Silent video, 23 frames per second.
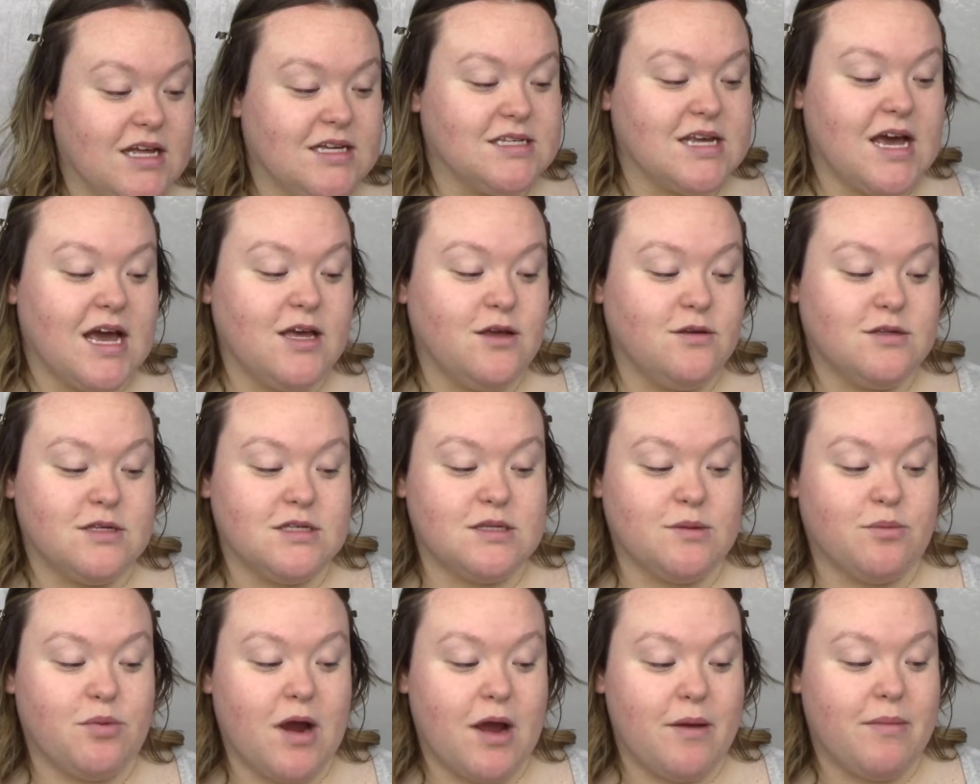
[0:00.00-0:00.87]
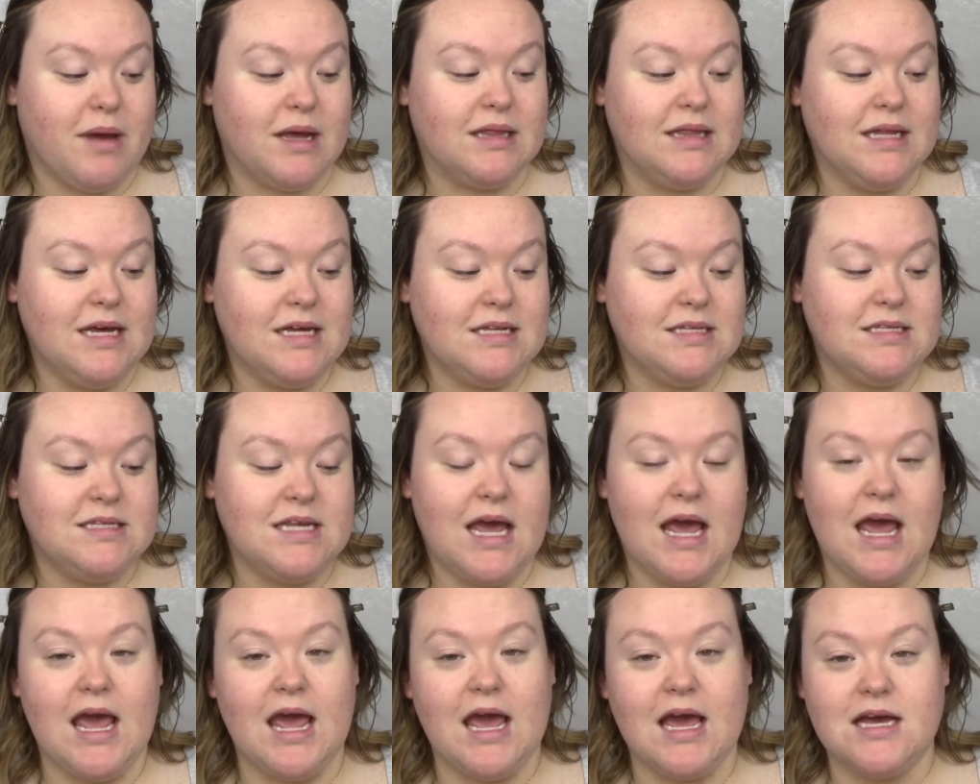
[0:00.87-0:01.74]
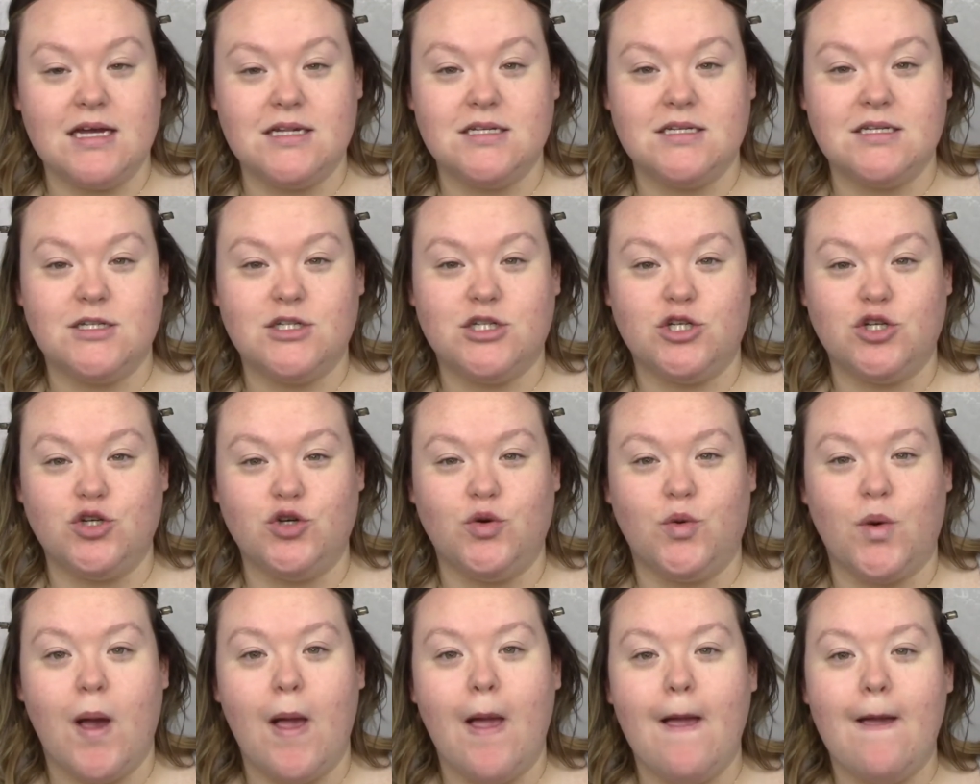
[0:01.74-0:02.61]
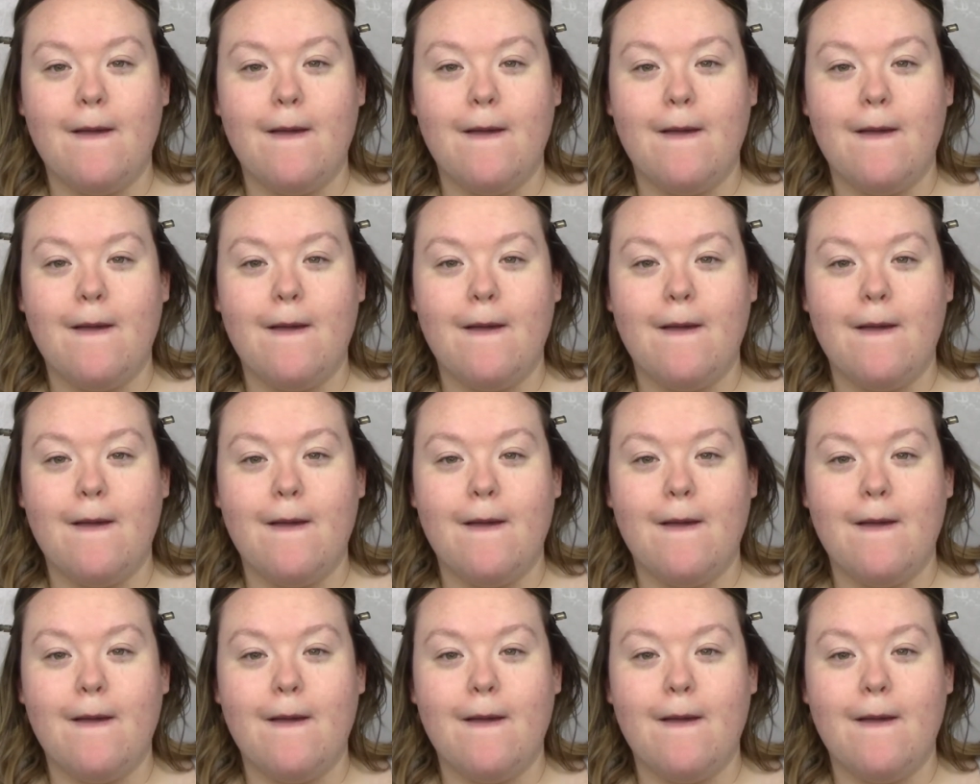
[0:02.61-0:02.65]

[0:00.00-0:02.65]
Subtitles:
I use this to prime my lids and to